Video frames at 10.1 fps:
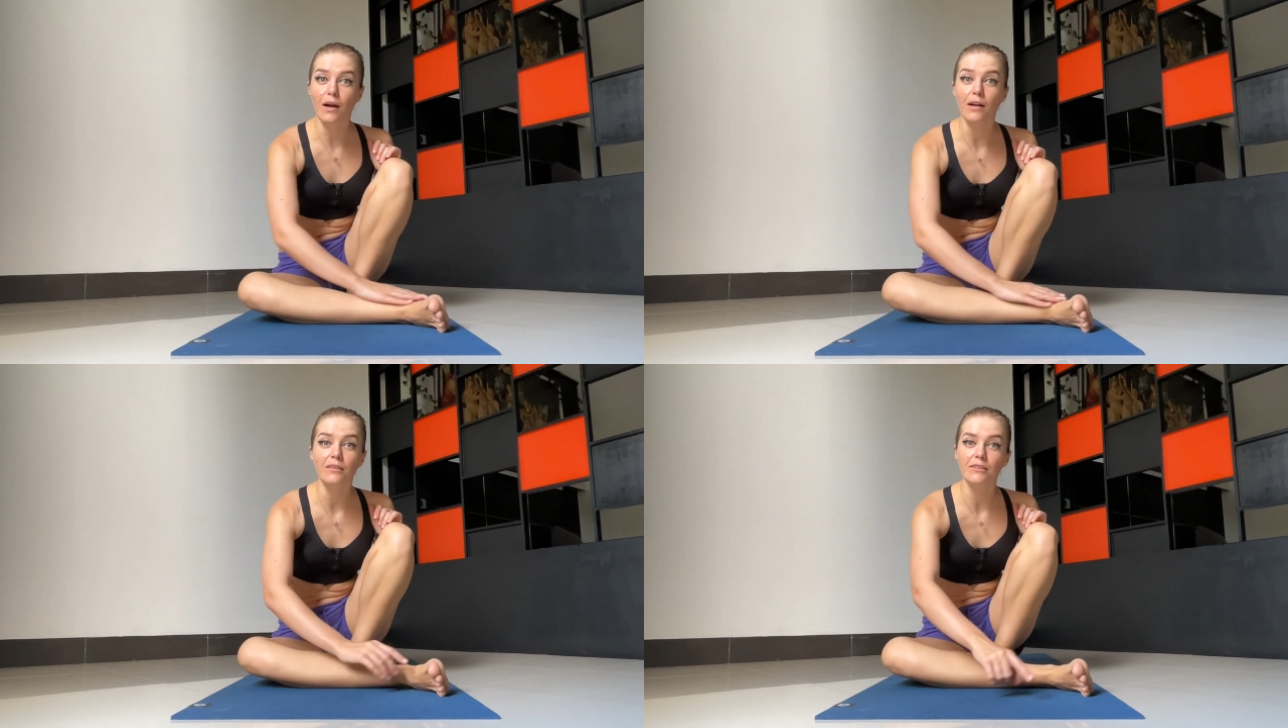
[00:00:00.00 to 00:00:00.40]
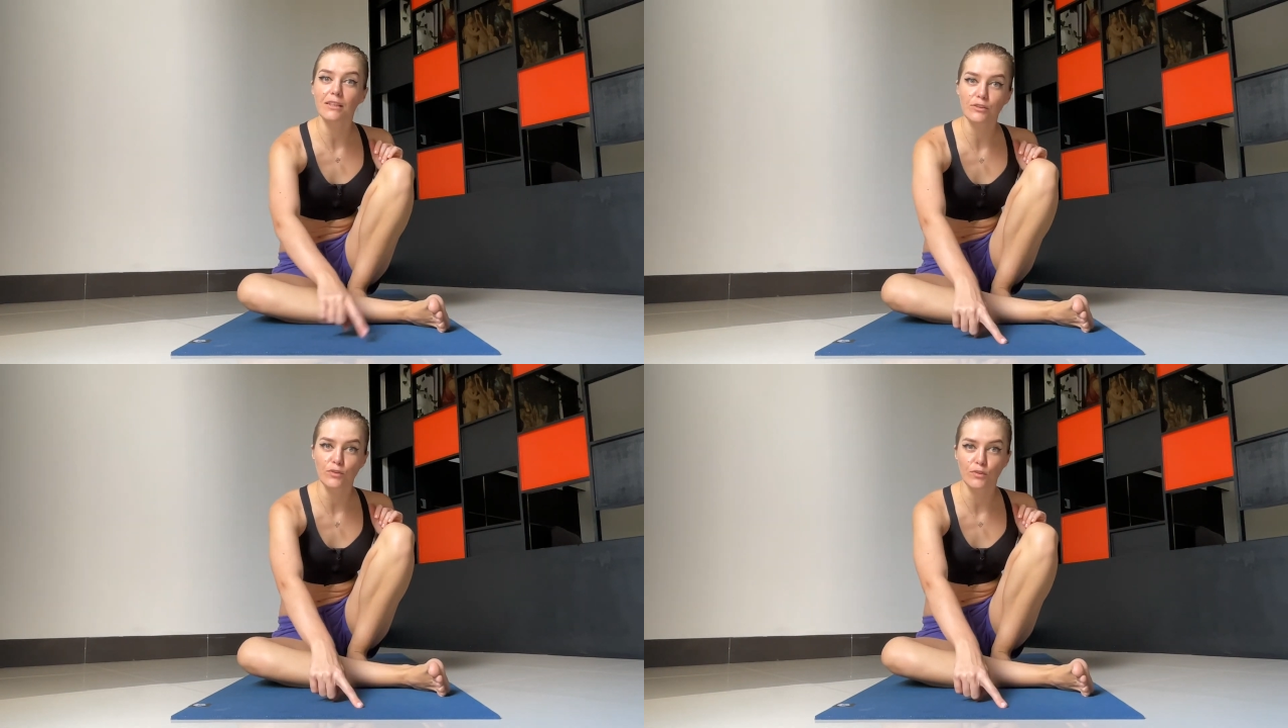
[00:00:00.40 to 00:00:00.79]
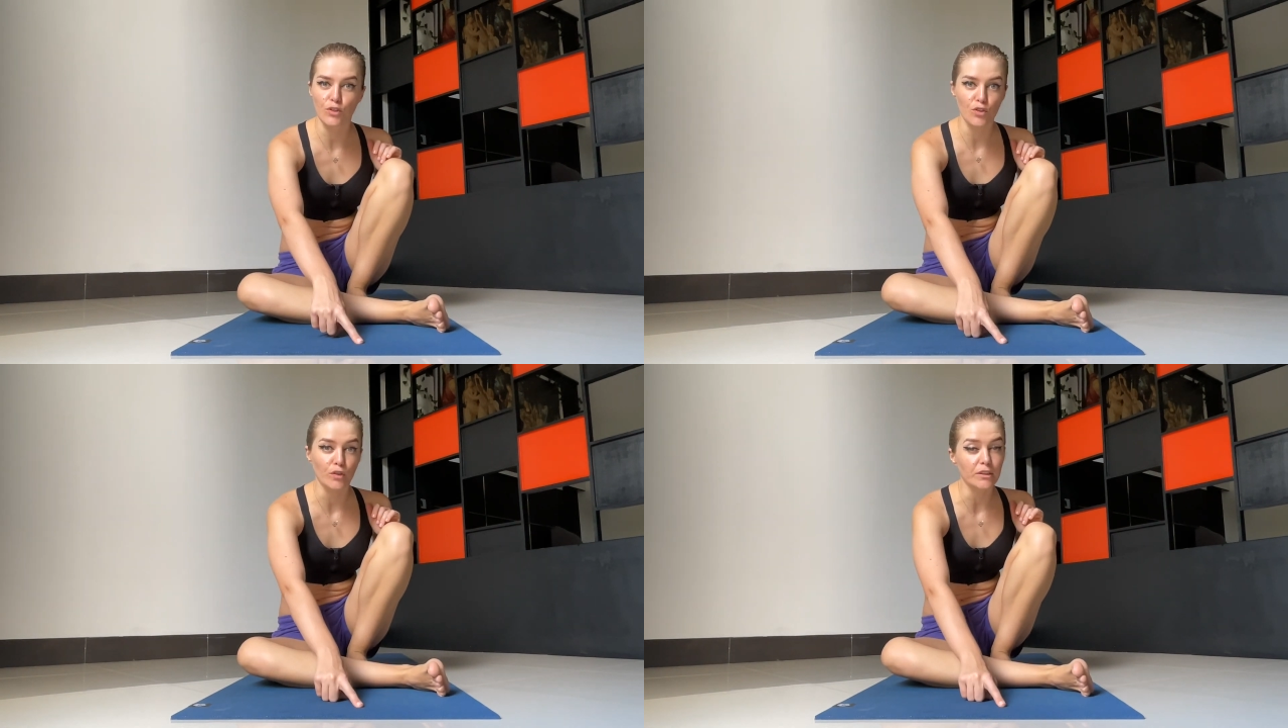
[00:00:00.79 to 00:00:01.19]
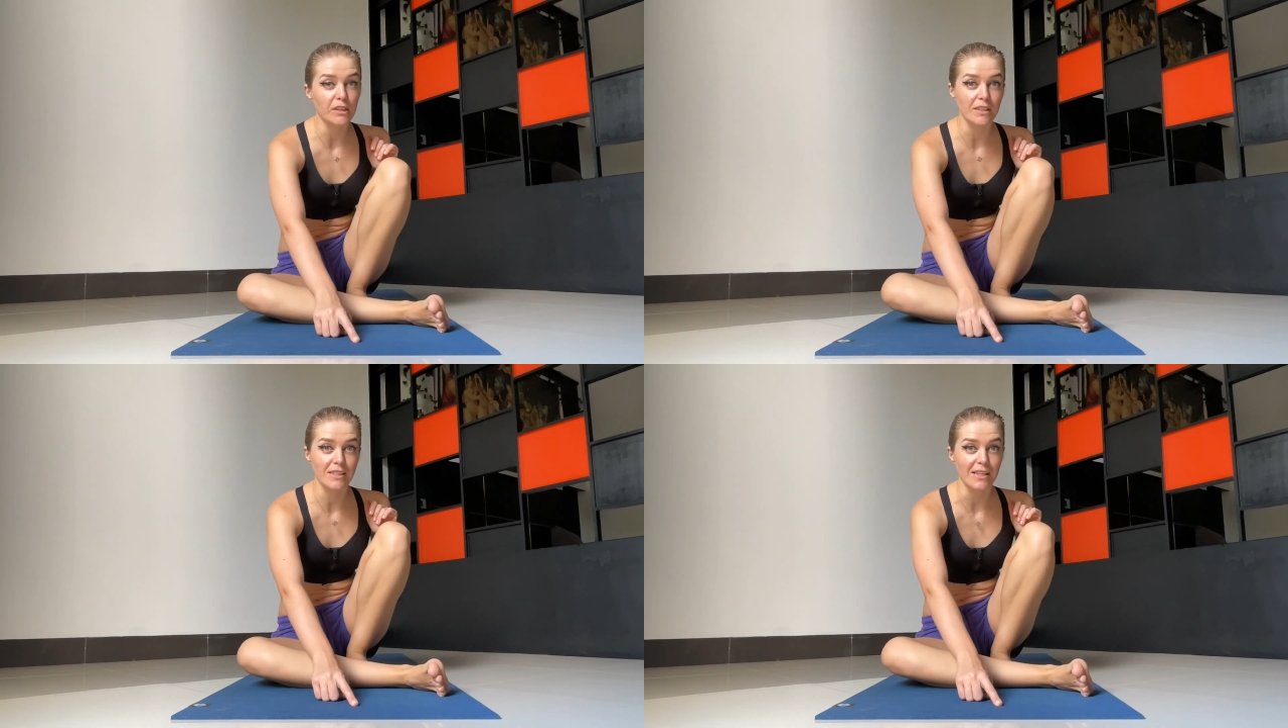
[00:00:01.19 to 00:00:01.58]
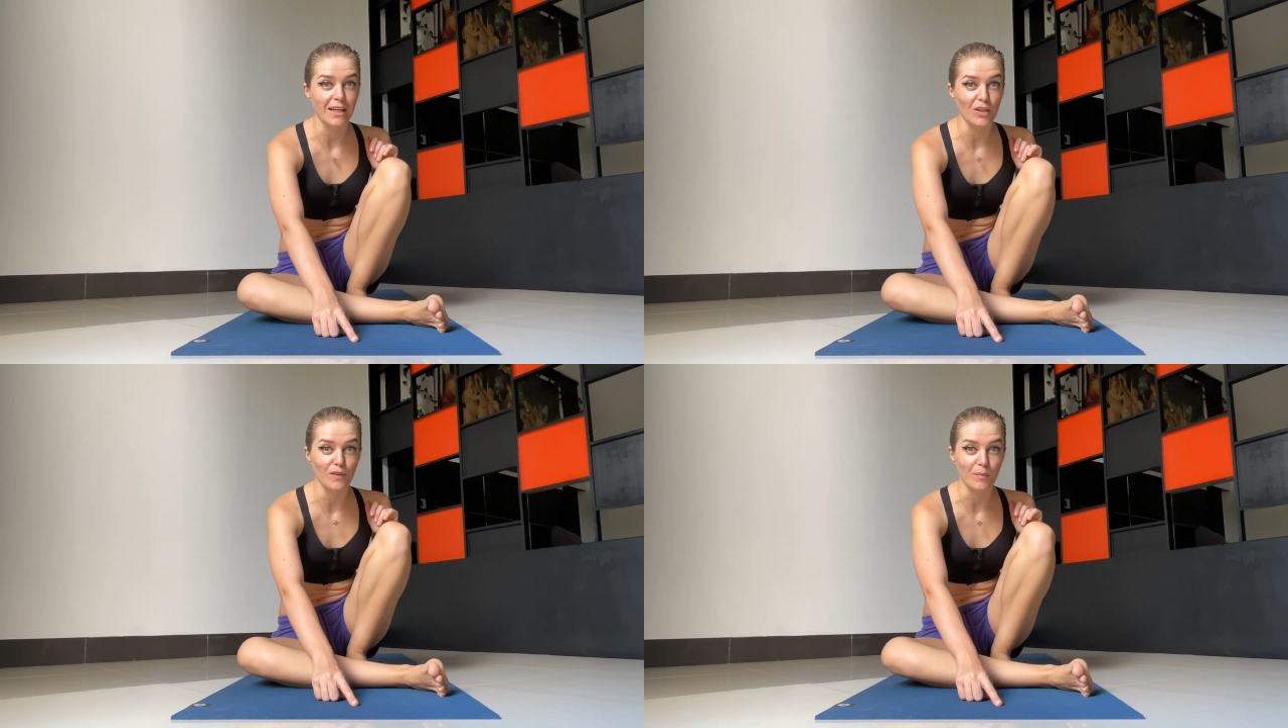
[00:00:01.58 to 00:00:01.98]
parallel to the shorter
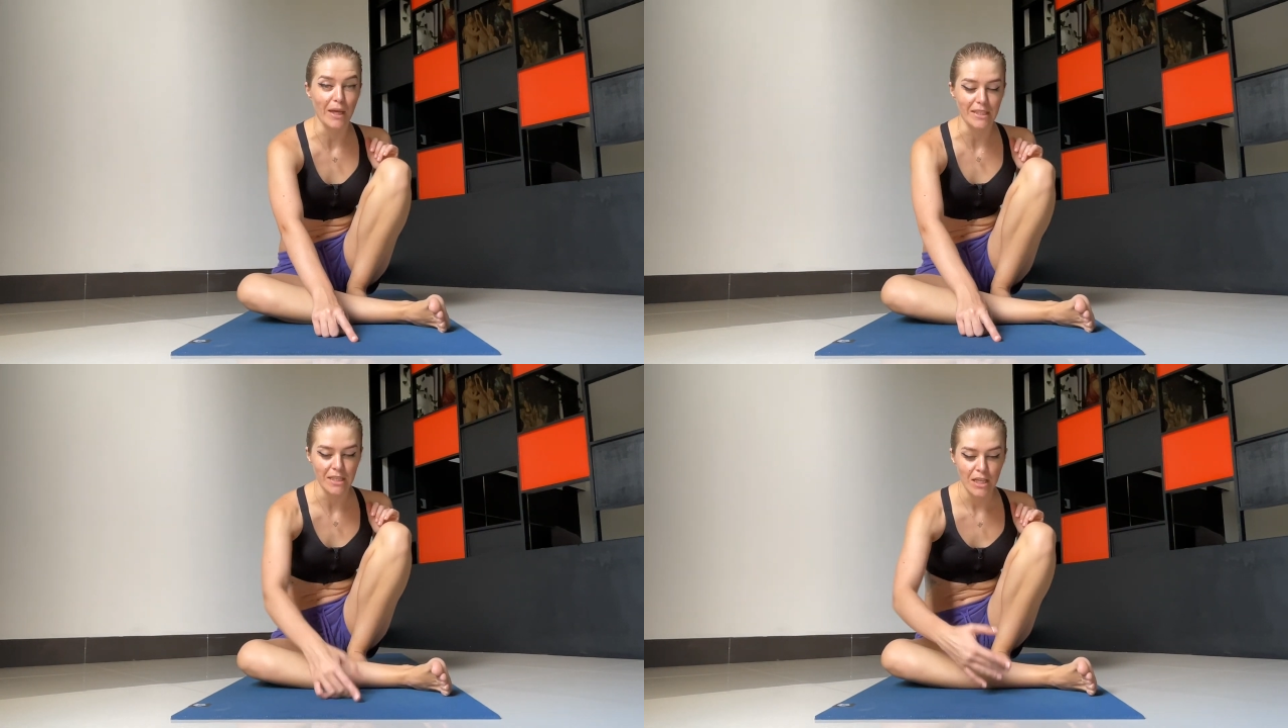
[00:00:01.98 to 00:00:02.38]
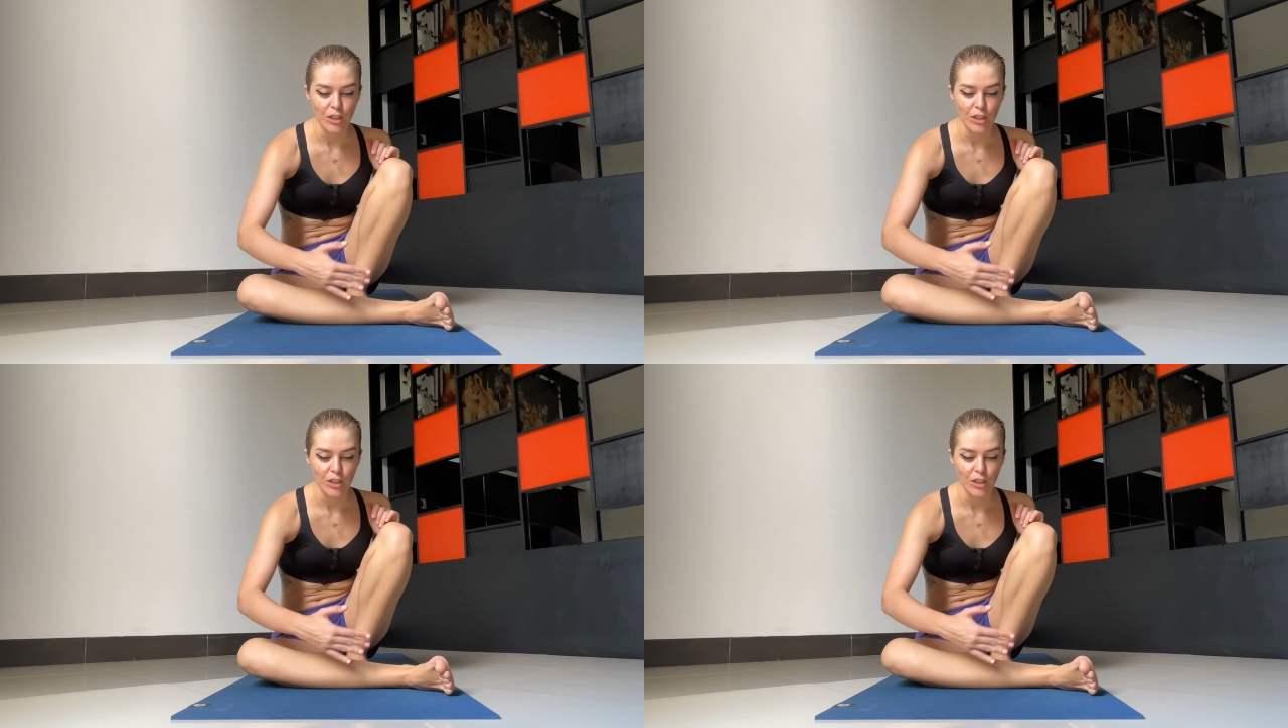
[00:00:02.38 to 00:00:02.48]
side of the mat.